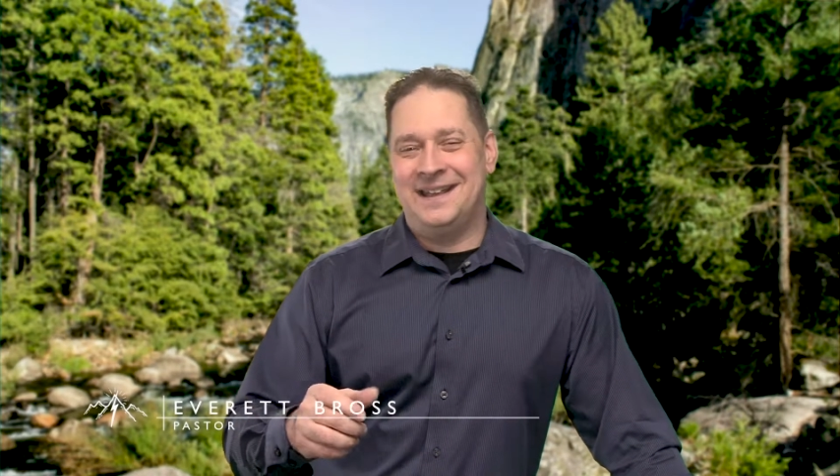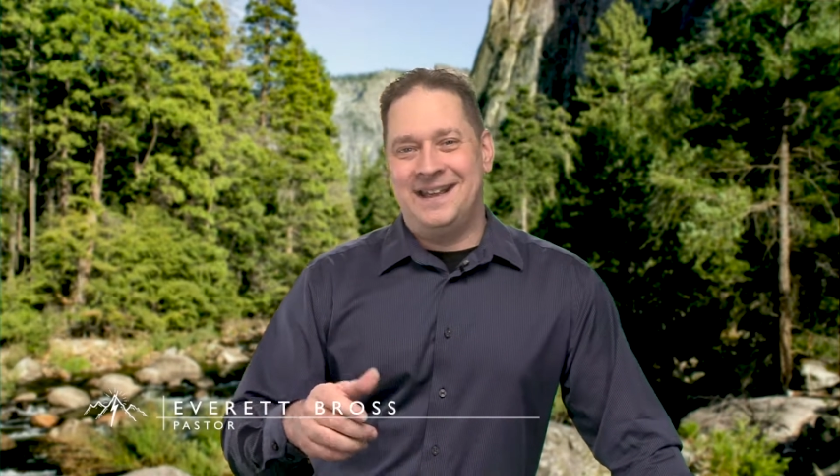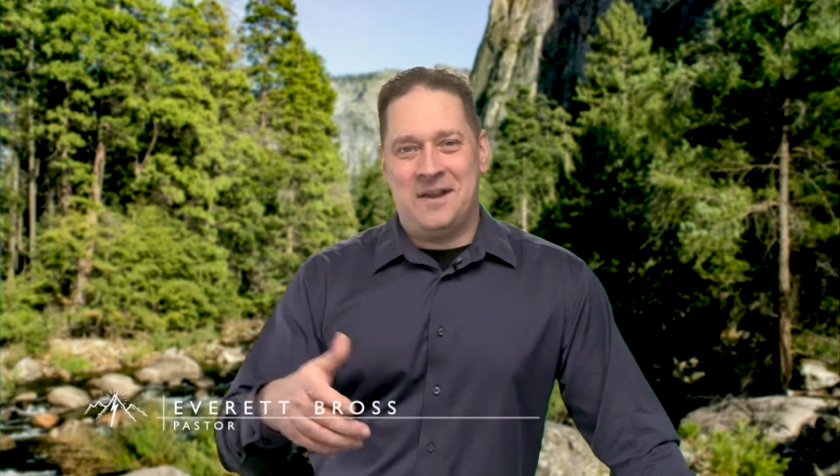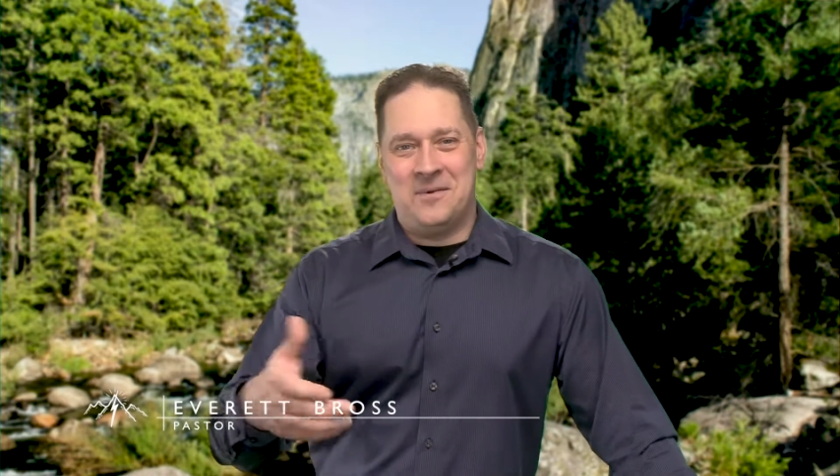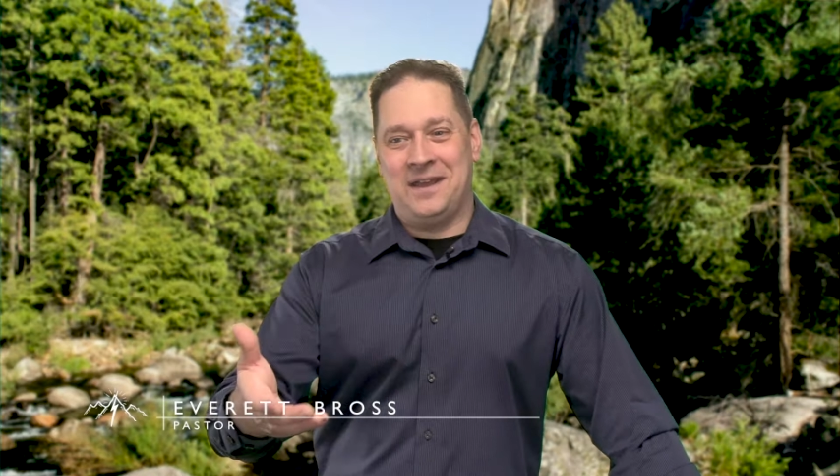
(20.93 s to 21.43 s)

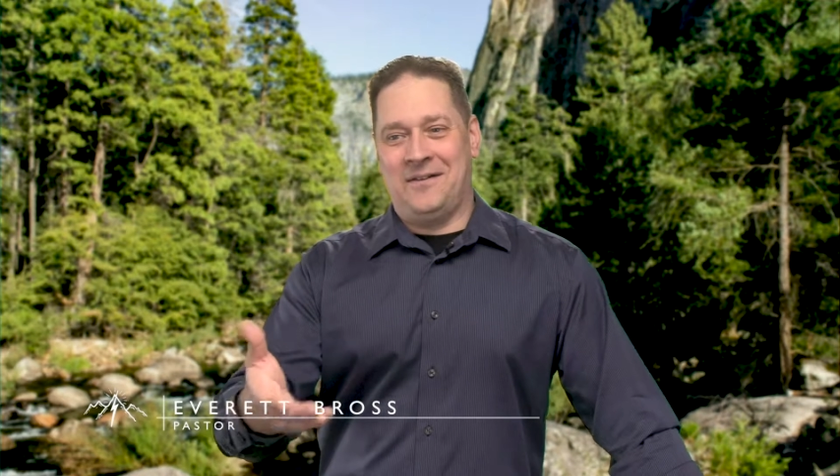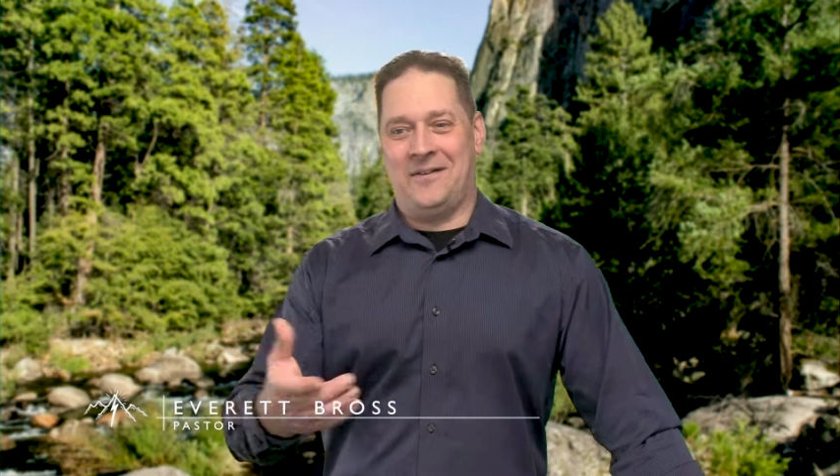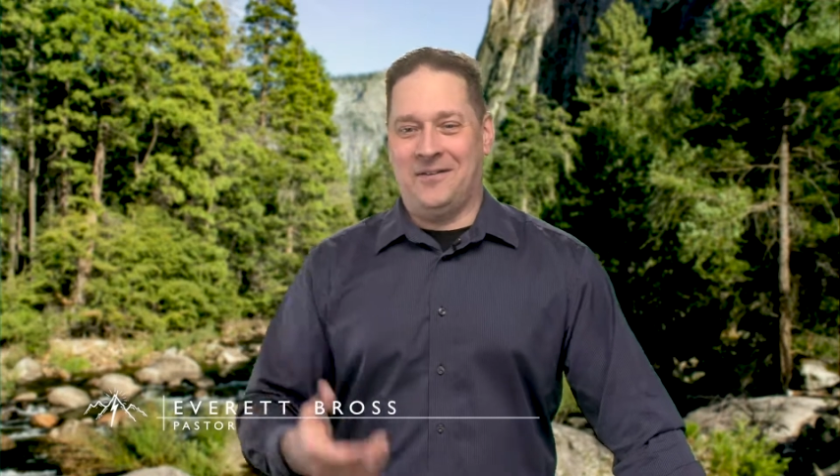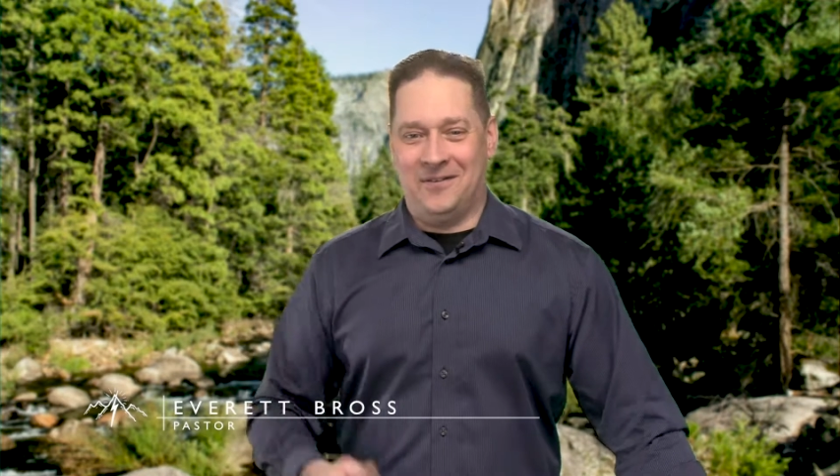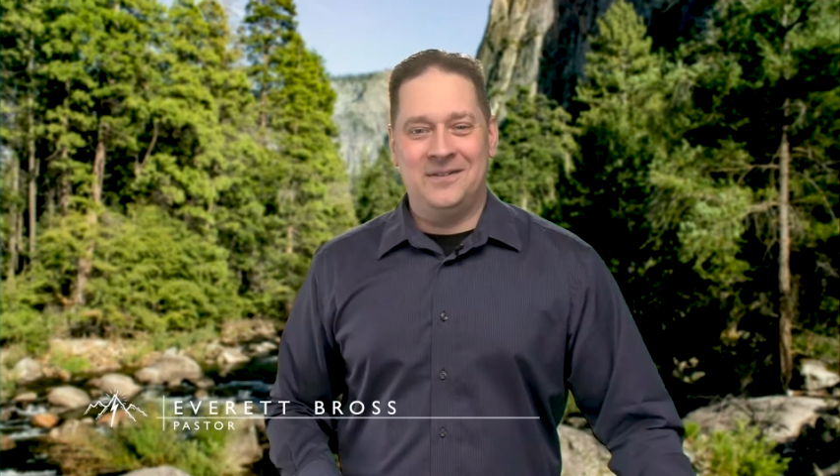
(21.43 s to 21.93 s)
And we can all
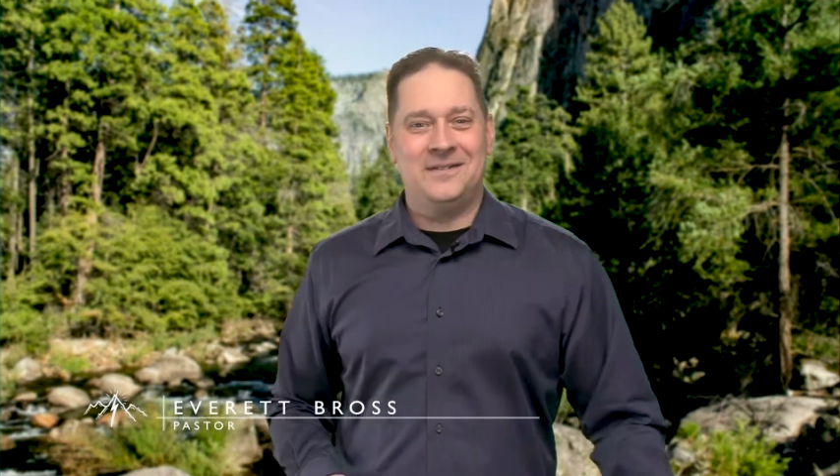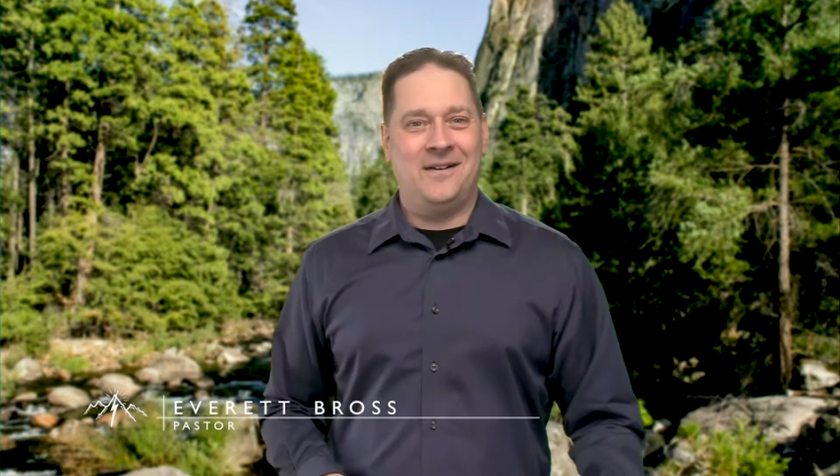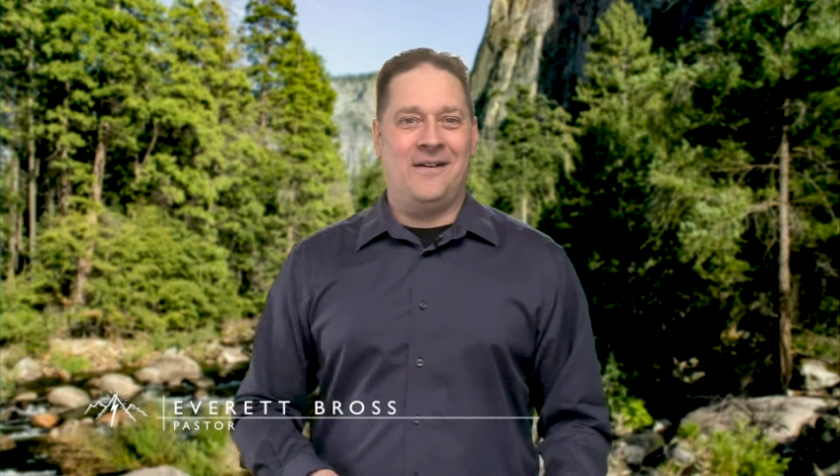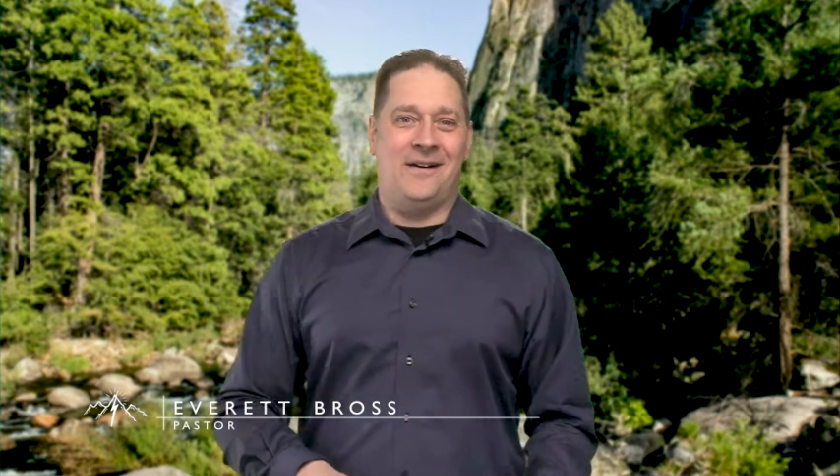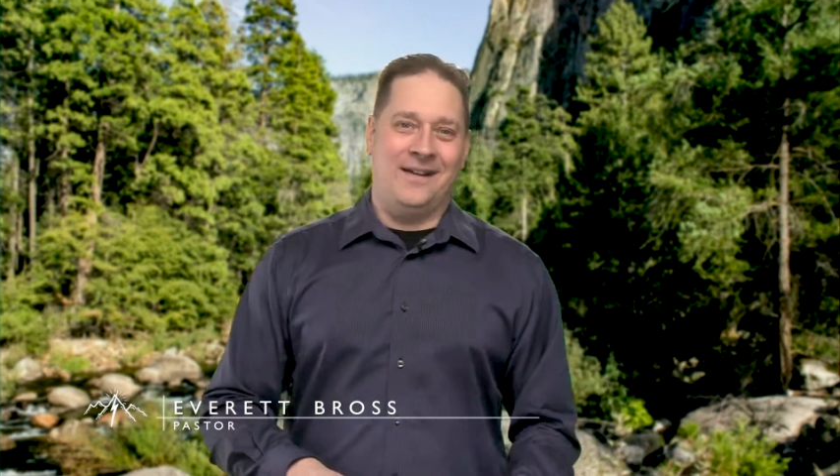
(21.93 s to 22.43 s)
go,
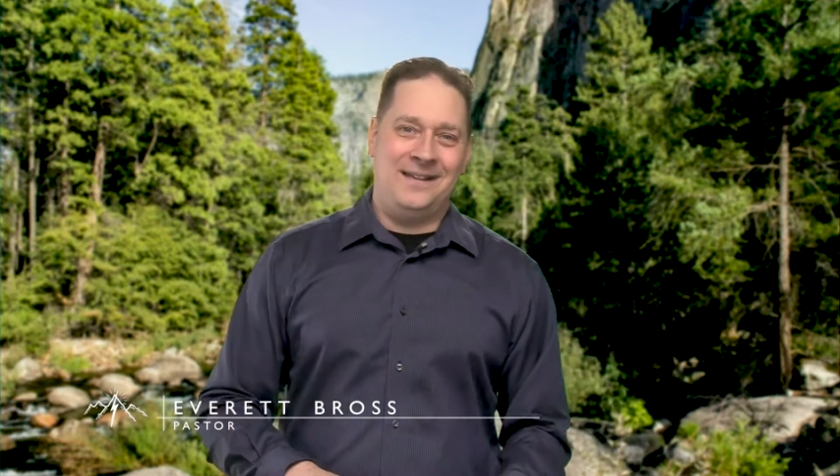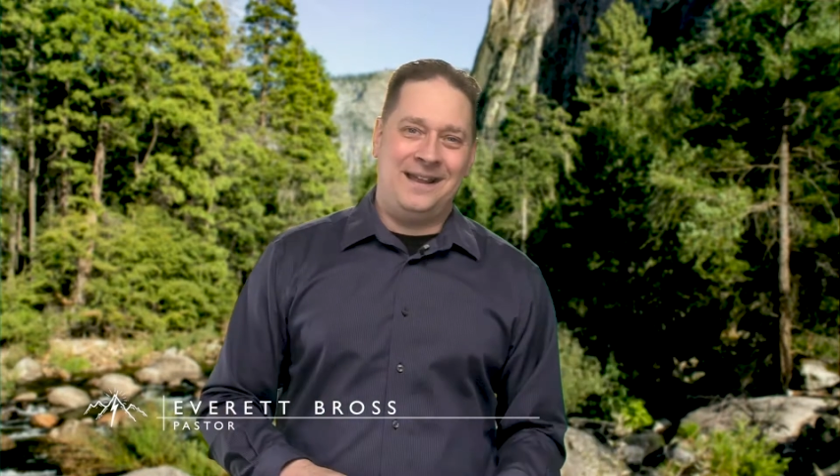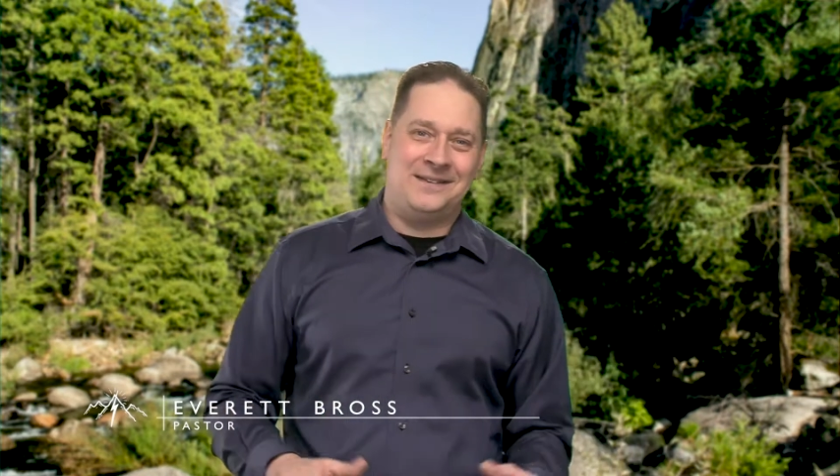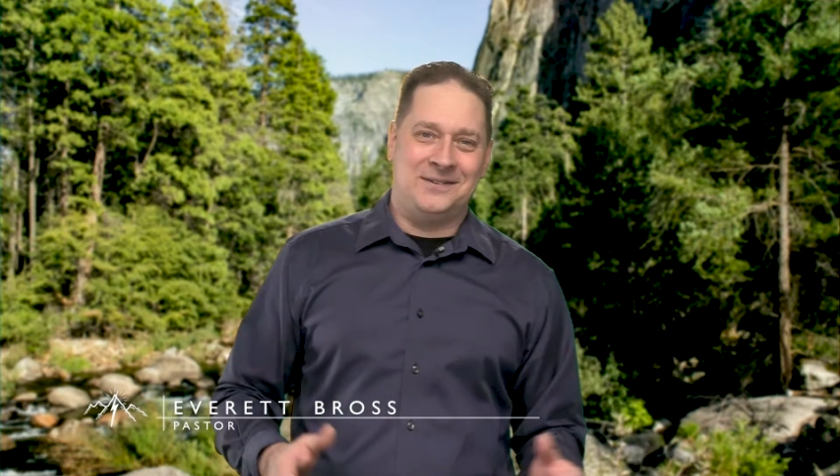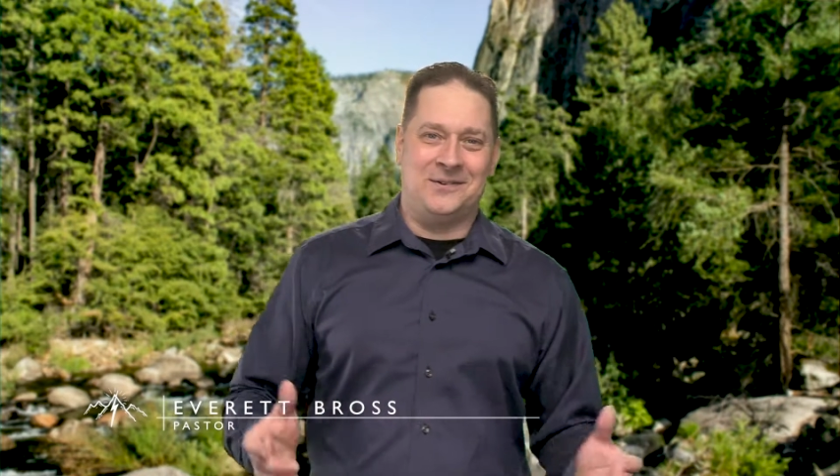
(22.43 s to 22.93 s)
"Oh,
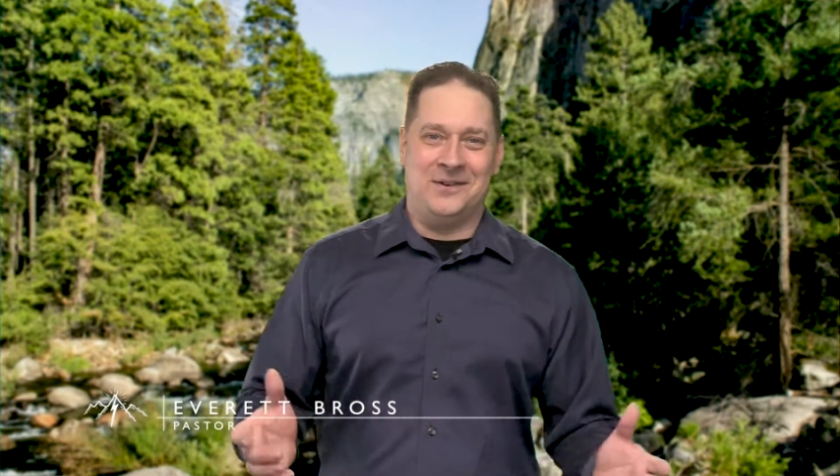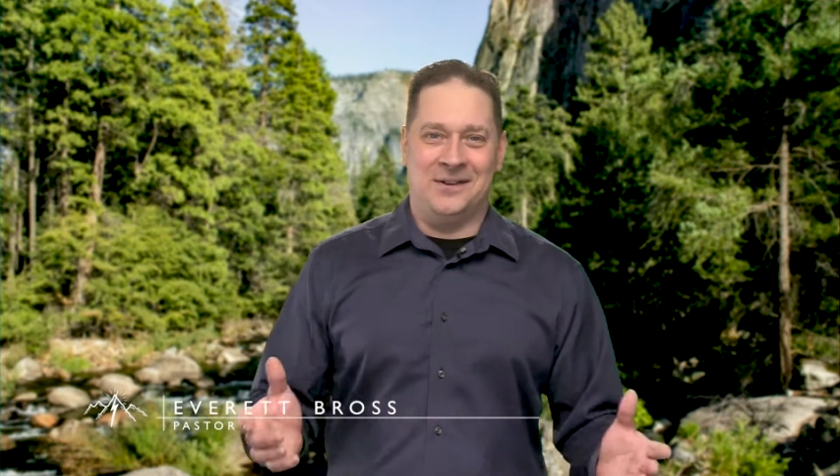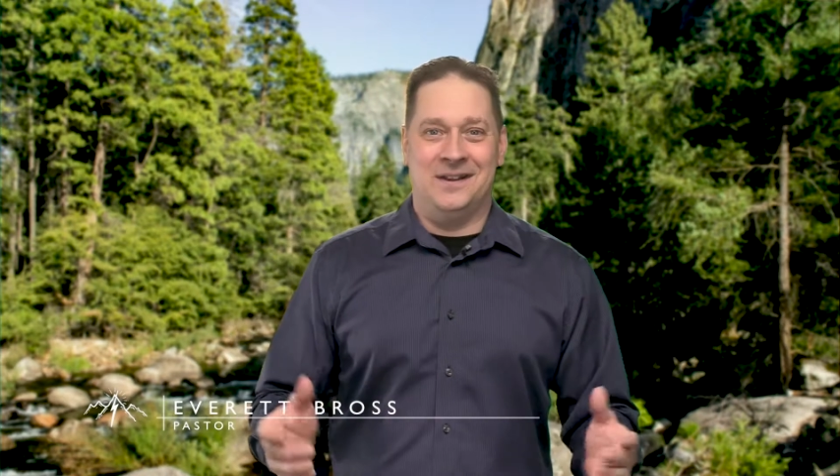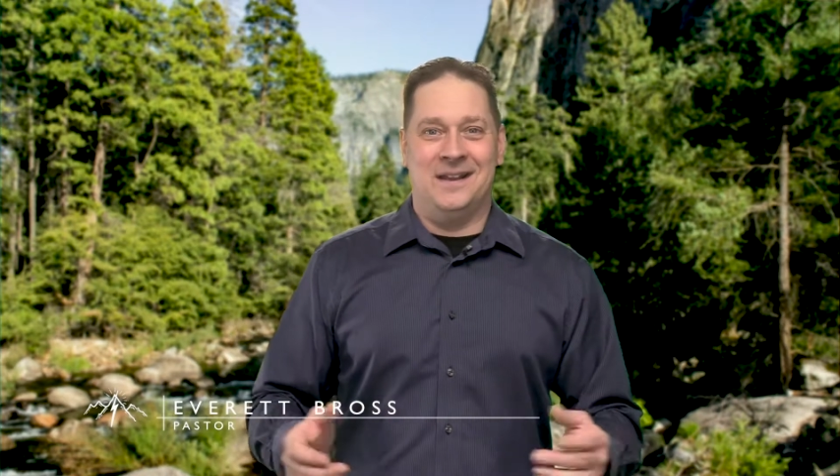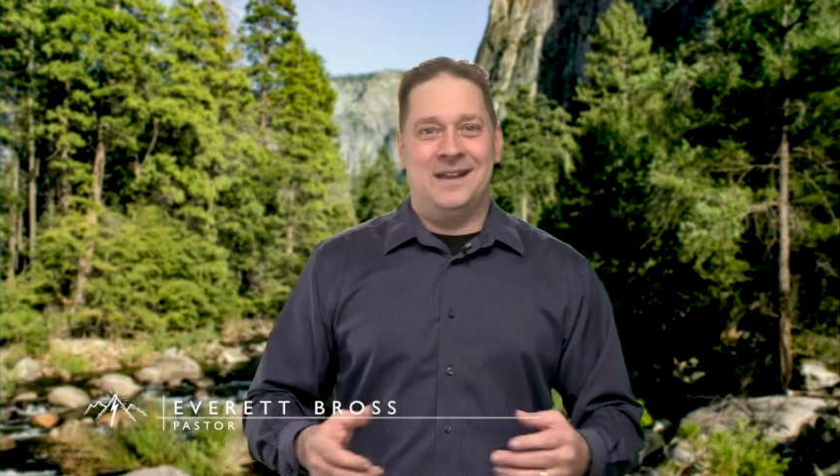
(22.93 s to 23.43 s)
that's so good."